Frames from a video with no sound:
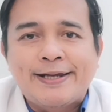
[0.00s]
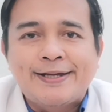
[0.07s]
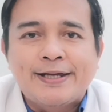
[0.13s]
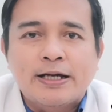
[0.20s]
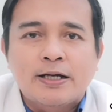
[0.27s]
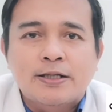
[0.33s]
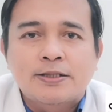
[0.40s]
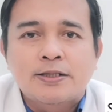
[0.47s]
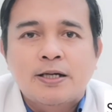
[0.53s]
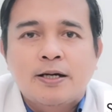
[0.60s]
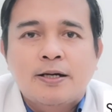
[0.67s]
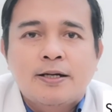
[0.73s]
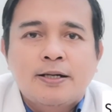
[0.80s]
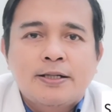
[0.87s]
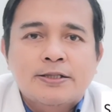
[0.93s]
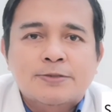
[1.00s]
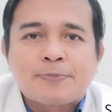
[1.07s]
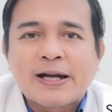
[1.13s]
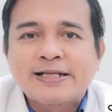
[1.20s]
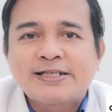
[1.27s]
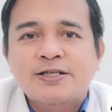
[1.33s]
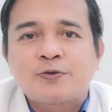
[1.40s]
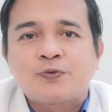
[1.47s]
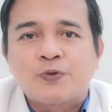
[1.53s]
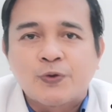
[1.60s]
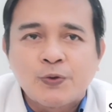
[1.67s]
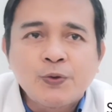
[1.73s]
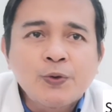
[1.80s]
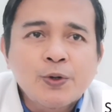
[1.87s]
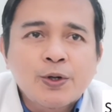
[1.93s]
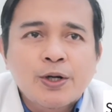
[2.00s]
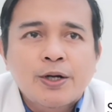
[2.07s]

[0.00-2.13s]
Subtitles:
the Spanish flu,